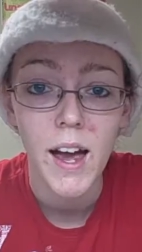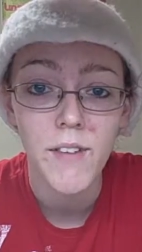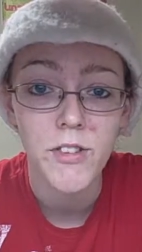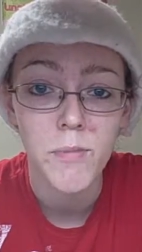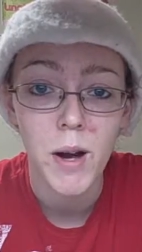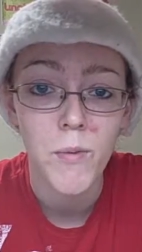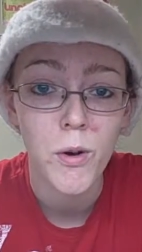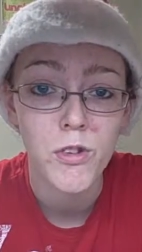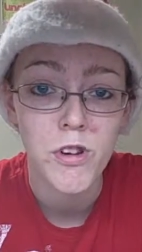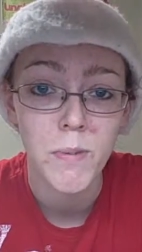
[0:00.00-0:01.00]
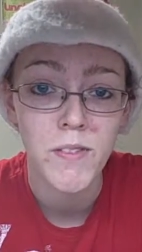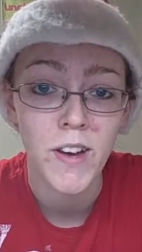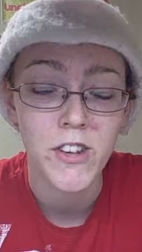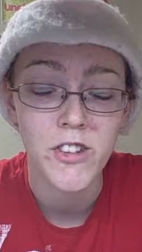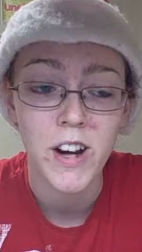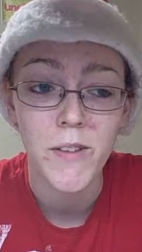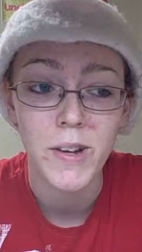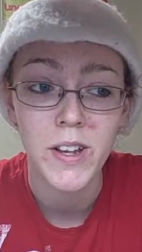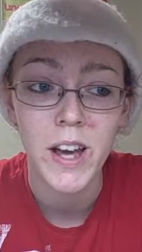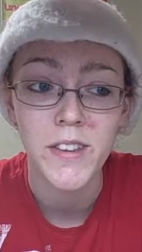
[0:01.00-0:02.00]
After my road trip adventure, I
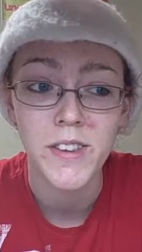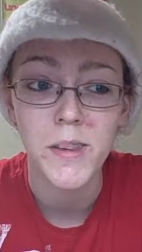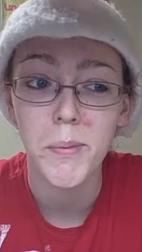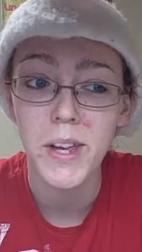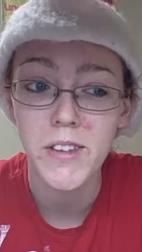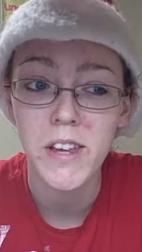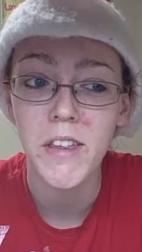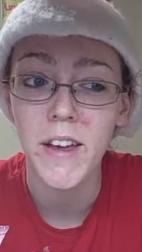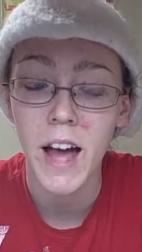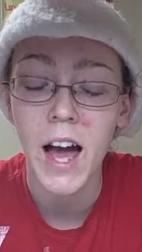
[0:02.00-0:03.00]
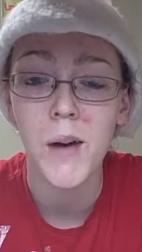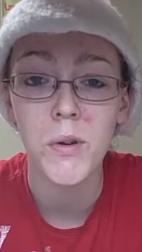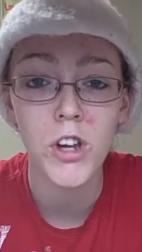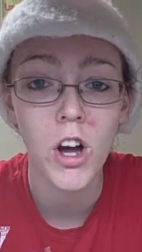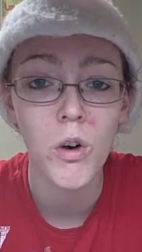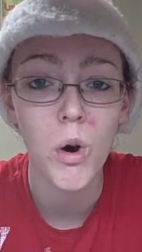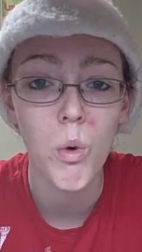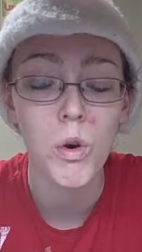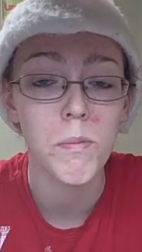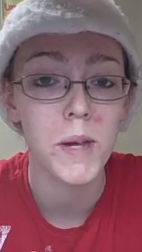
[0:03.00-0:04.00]
realized that the place I think I would go
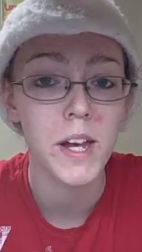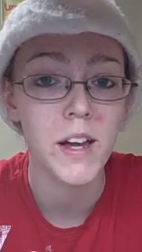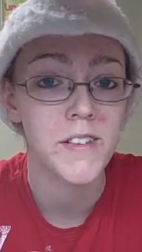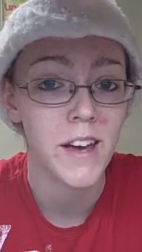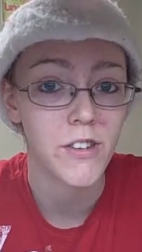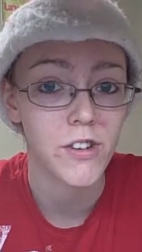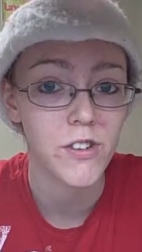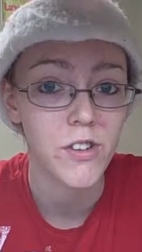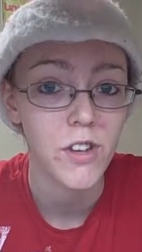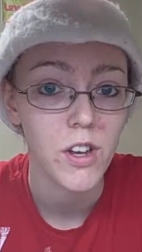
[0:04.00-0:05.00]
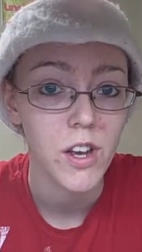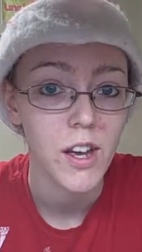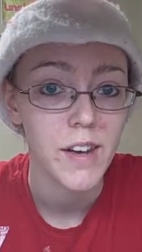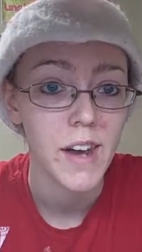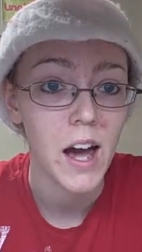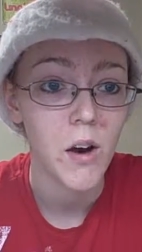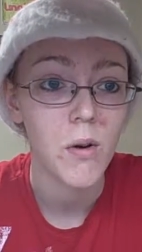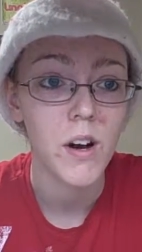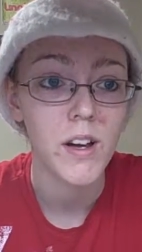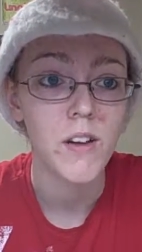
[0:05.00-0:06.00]
would be a desert.
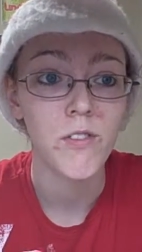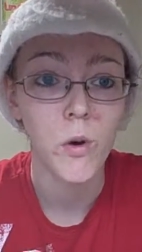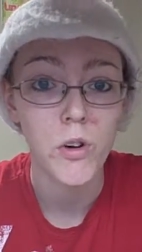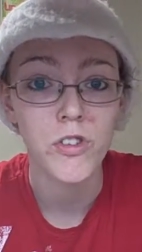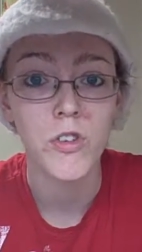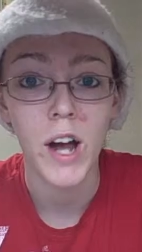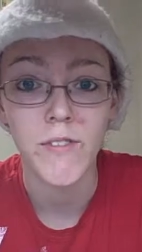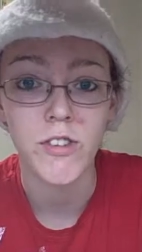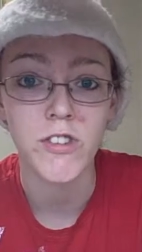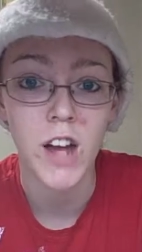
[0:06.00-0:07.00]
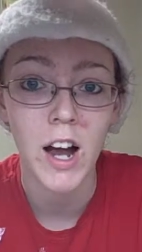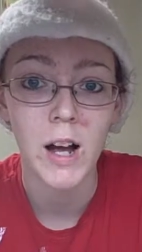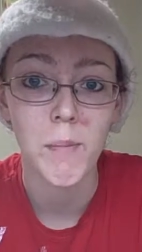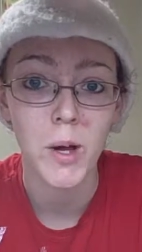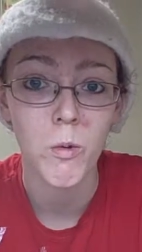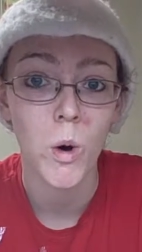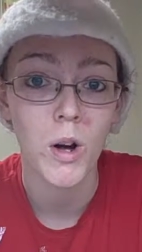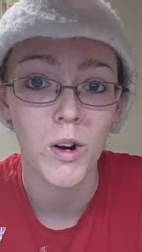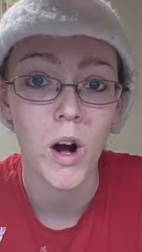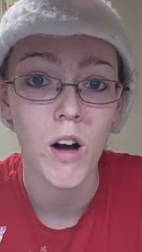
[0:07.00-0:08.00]
Now, of course, you'd have to stock up on
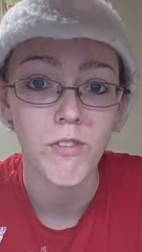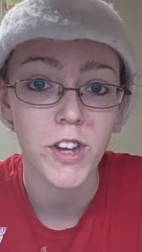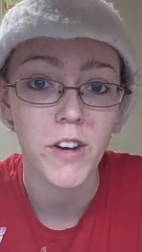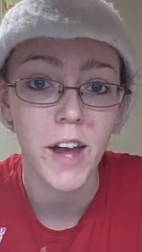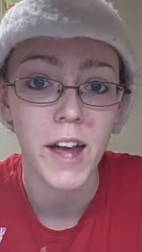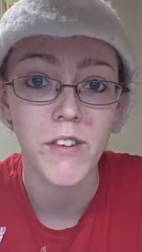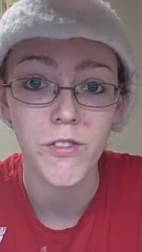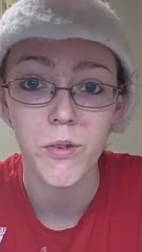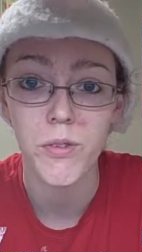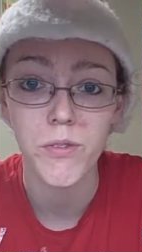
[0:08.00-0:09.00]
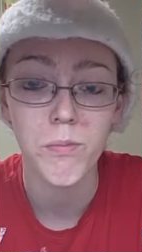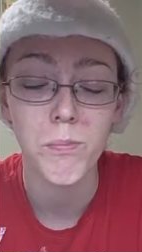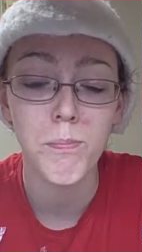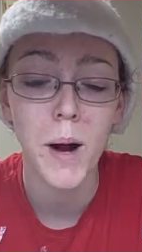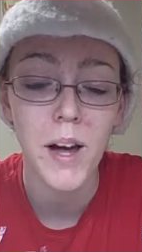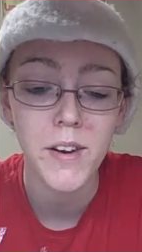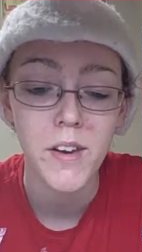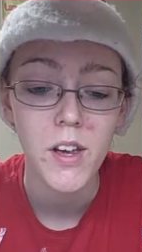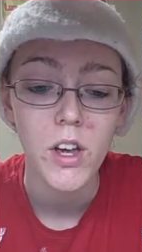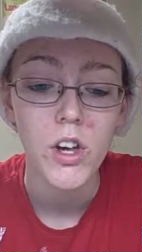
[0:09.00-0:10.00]
water often and food, but
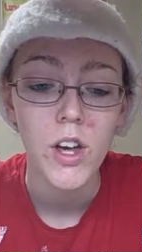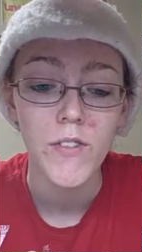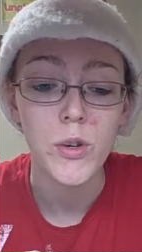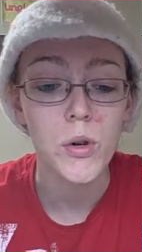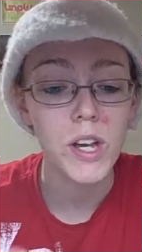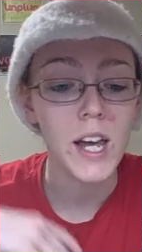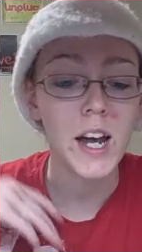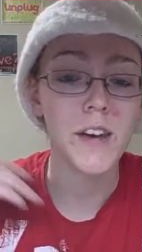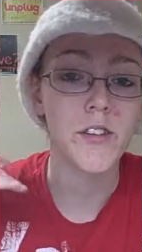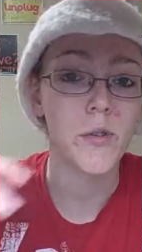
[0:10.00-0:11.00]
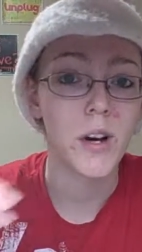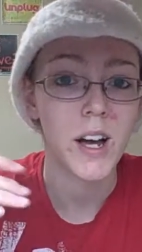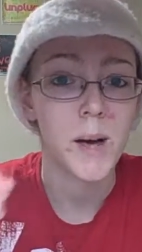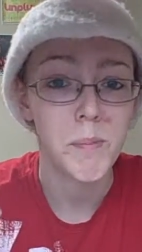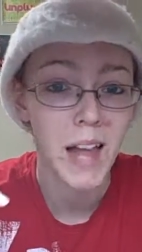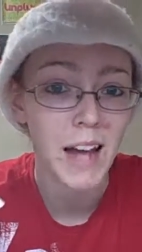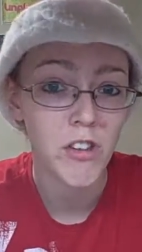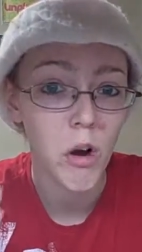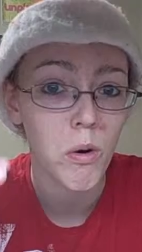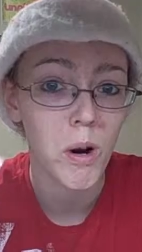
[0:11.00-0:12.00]
if you could get onto a, a
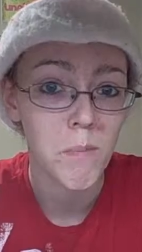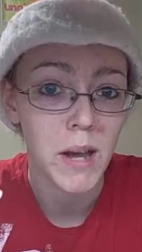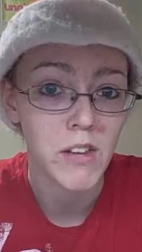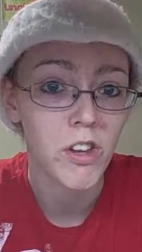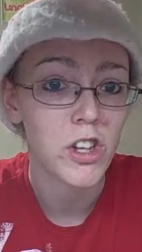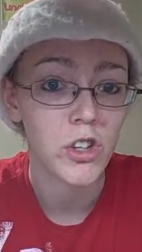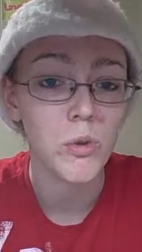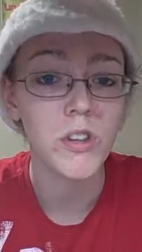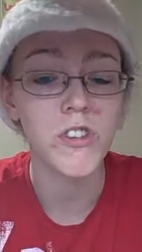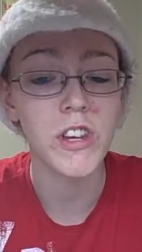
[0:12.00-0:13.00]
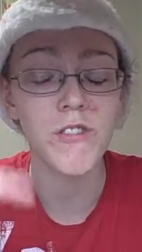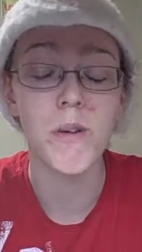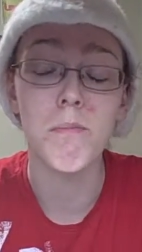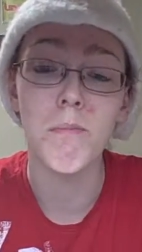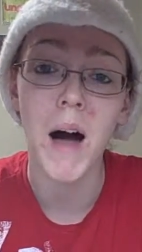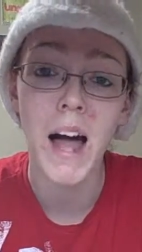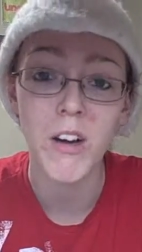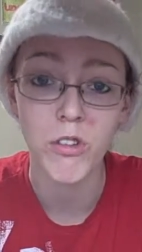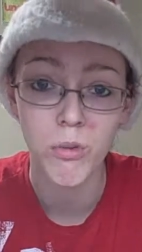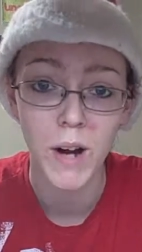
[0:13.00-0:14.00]
plateau or a mesa, you could see for
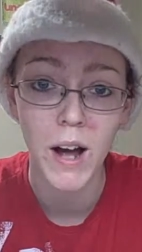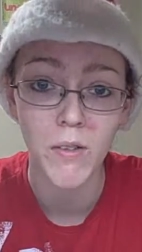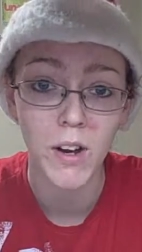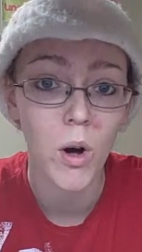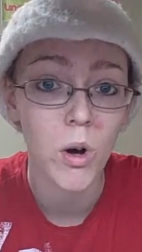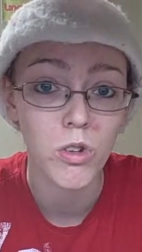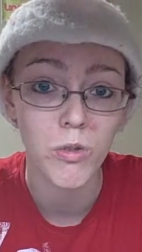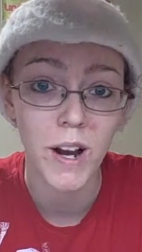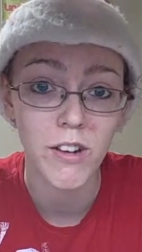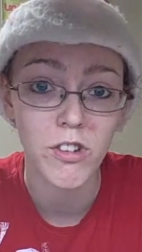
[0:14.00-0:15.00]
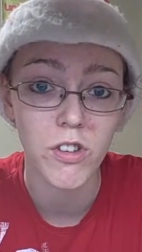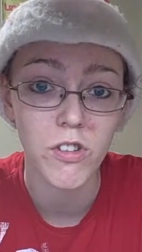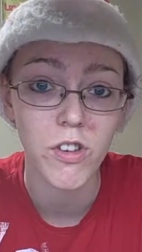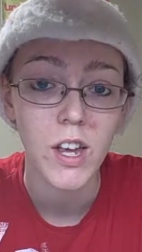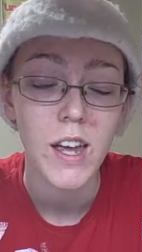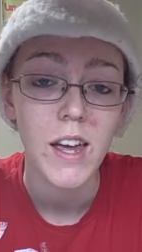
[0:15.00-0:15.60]
miles around on all directions.